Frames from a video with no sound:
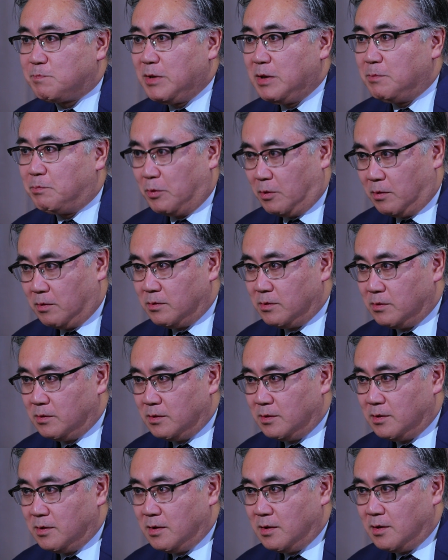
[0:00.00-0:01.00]
people.
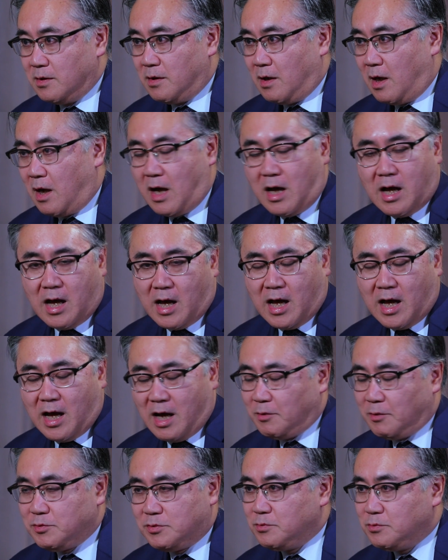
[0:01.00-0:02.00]

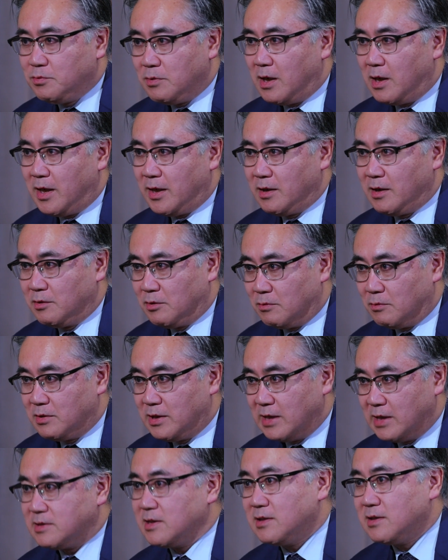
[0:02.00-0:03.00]
How do I, you know,
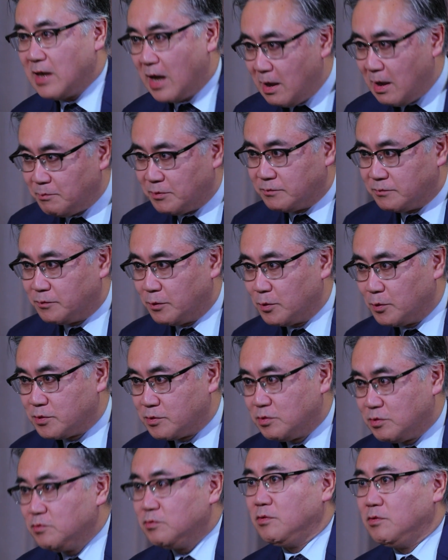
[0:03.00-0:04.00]
let it happen for
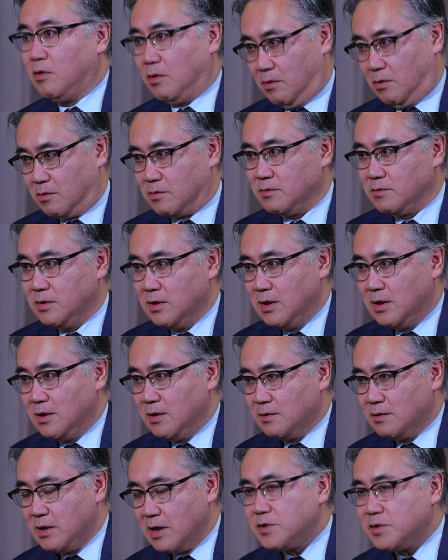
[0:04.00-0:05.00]
too long?
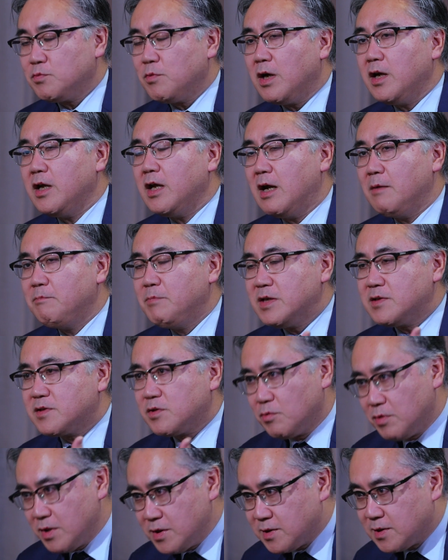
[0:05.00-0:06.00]
That's why I've been
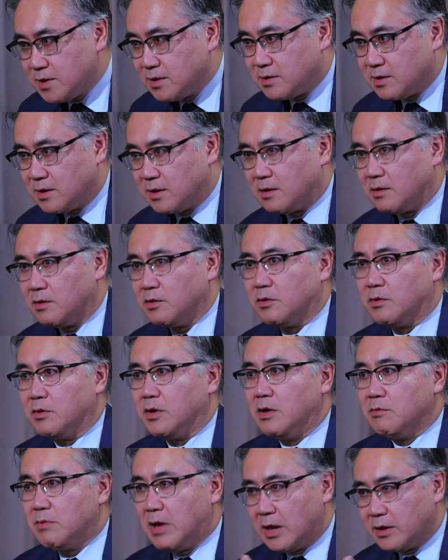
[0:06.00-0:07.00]
soliciting, you know,
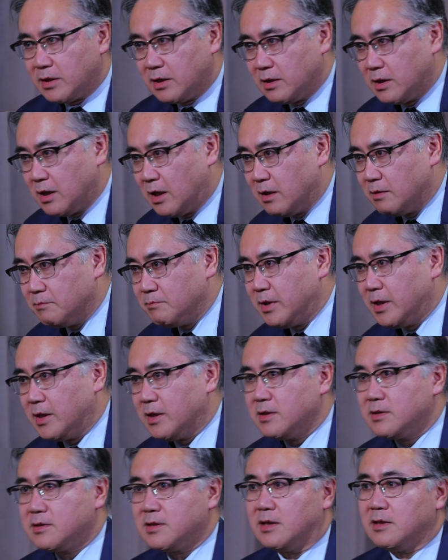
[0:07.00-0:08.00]
Iraqi
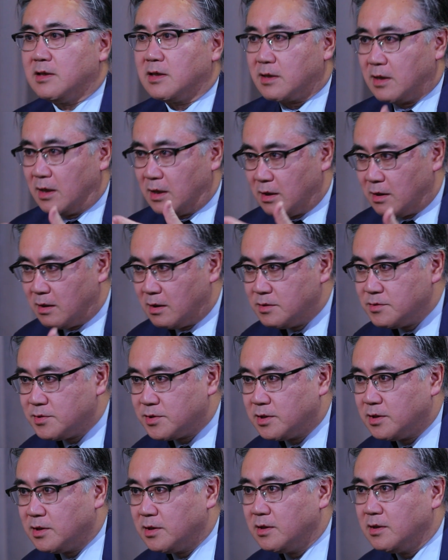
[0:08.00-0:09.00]
government and the
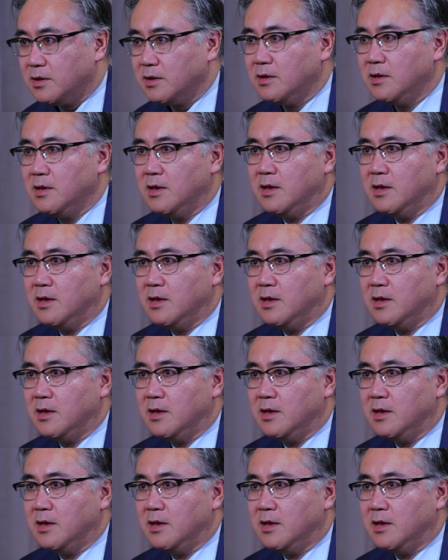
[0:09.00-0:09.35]
KRG